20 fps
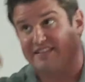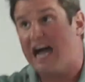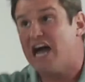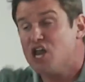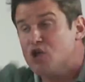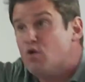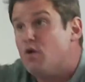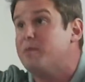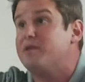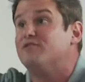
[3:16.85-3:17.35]
How
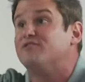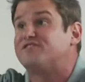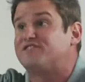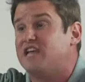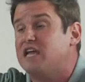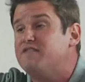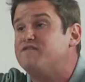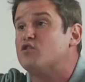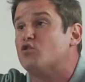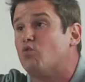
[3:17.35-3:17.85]
do you want me to
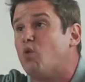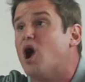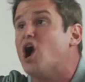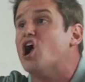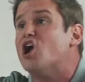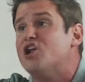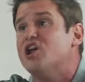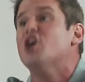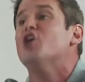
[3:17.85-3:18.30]
receive your word?